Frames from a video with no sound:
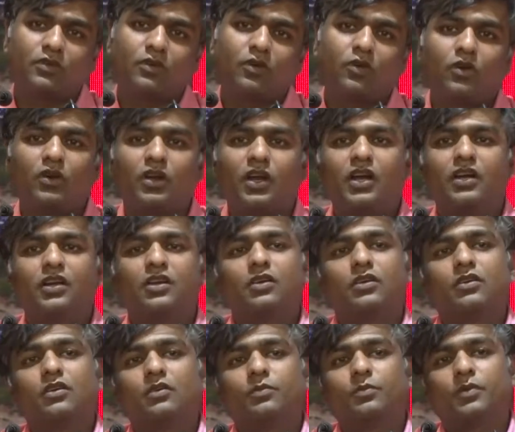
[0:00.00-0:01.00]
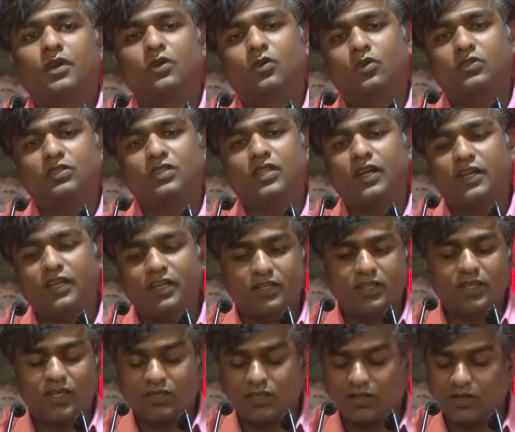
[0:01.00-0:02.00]
or entrepreneurs that it
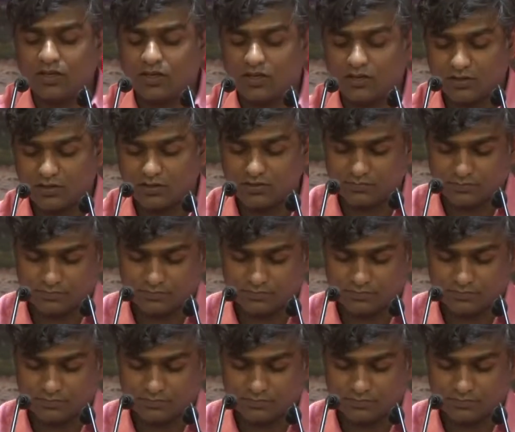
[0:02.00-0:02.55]
can create.